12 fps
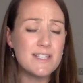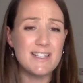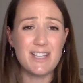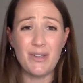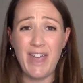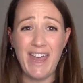it's
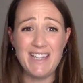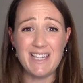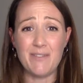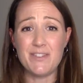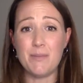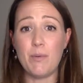okay to
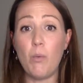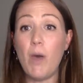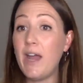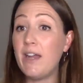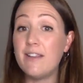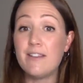have some
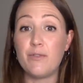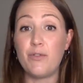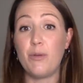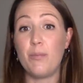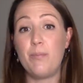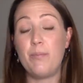awareness of
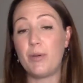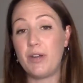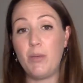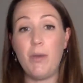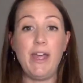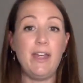your body
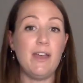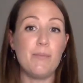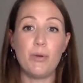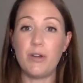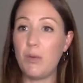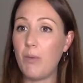weight and
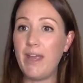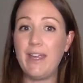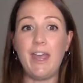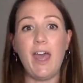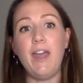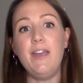body weight
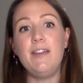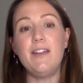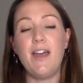gain.